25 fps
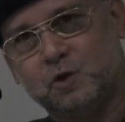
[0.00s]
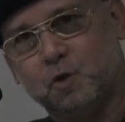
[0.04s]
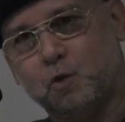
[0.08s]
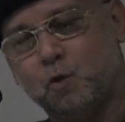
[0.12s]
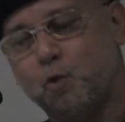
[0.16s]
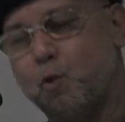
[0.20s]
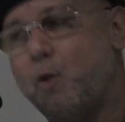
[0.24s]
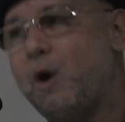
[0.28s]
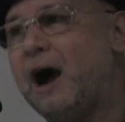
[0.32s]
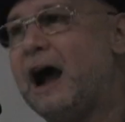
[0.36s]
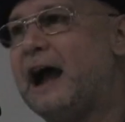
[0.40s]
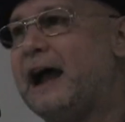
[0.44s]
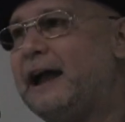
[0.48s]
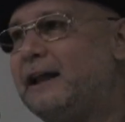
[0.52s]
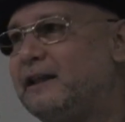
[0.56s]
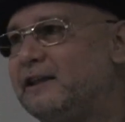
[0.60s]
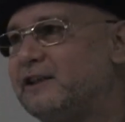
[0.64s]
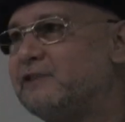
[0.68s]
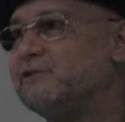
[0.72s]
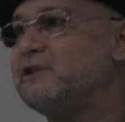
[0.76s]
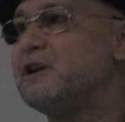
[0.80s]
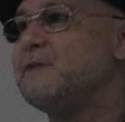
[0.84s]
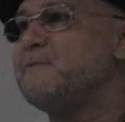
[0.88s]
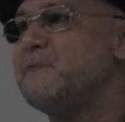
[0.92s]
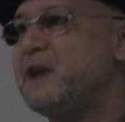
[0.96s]
while
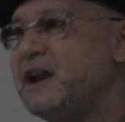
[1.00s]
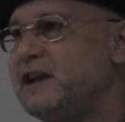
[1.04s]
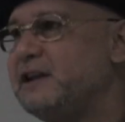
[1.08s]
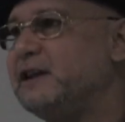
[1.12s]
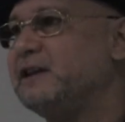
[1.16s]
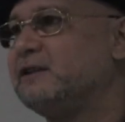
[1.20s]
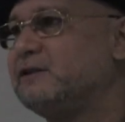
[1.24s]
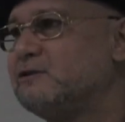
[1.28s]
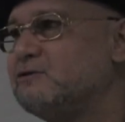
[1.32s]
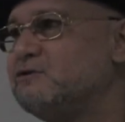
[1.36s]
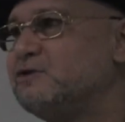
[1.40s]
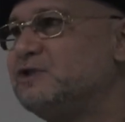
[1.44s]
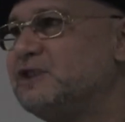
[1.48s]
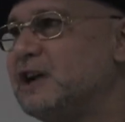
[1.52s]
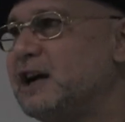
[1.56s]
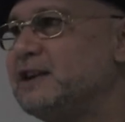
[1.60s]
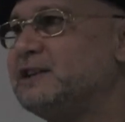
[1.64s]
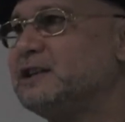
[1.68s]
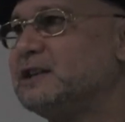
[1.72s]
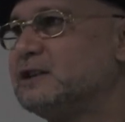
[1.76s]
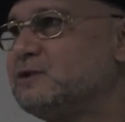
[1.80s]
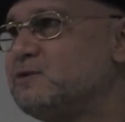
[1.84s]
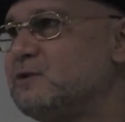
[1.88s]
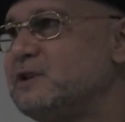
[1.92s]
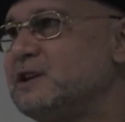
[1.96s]
the remaining two
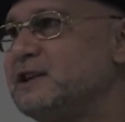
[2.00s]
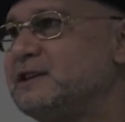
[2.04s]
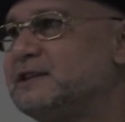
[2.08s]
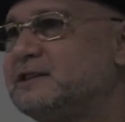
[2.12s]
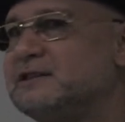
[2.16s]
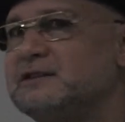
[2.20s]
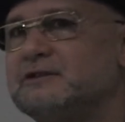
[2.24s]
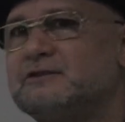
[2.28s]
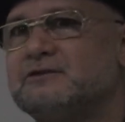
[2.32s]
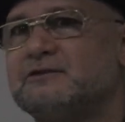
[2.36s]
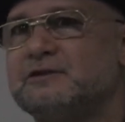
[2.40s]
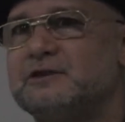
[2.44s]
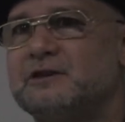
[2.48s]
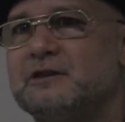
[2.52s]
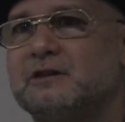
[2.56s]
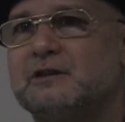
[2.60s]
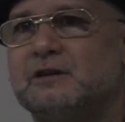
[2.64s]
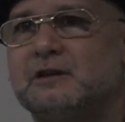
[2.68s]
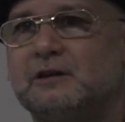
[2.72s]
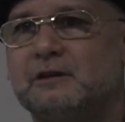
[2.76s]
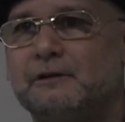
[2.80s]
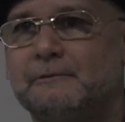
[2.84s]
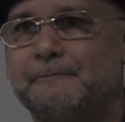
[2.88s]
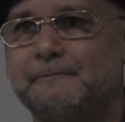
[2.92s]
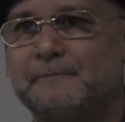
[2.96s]
judges will listen to
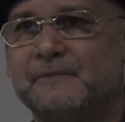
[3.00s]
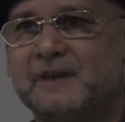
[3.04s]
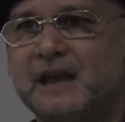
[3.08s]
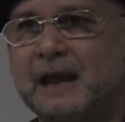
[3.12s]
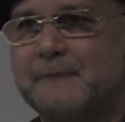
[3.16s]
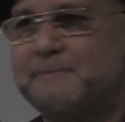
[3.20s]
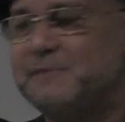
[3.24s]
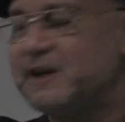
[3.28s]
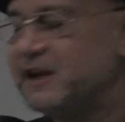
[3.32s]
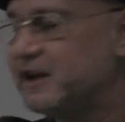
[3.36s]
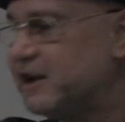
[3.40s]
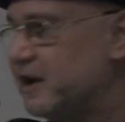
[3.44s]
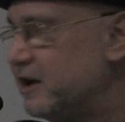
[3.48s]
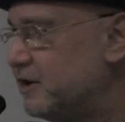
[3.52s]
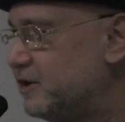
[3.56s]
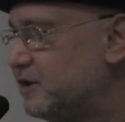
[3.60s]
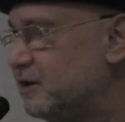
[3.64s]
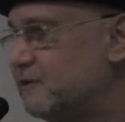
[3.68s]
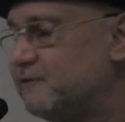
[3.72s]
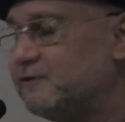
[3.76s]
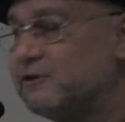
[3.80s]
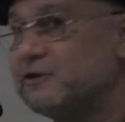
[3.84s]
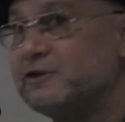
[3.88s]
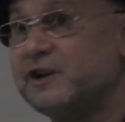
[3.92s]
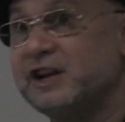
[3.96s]
your
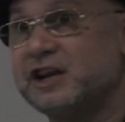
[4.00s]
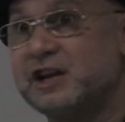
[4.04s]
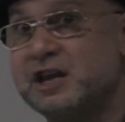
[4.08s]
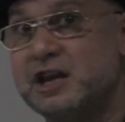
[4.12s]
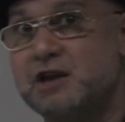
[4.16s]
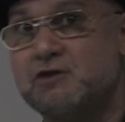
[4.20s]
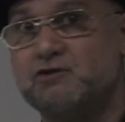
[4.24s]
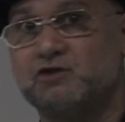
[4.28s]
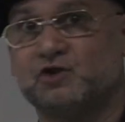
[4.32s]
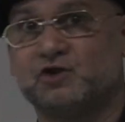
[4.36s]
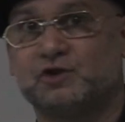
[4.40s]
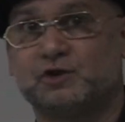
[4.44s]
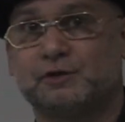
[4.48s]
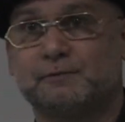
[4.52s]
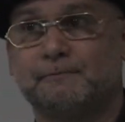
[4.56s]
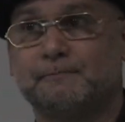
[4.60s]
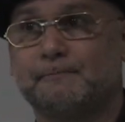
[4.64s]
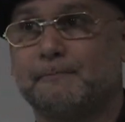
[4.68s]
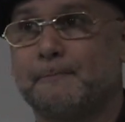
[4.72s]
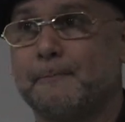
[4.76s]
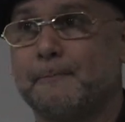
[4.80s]
application for recuse.